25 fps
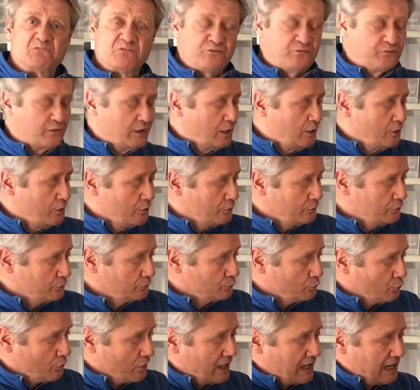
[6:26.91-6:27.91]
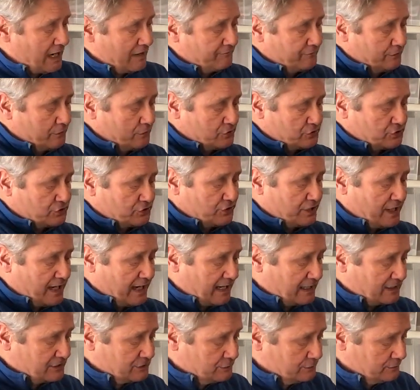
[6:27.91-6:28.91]
phone, what have you,
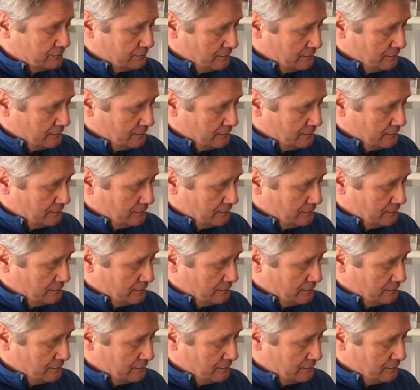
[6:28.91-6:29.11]
snacks.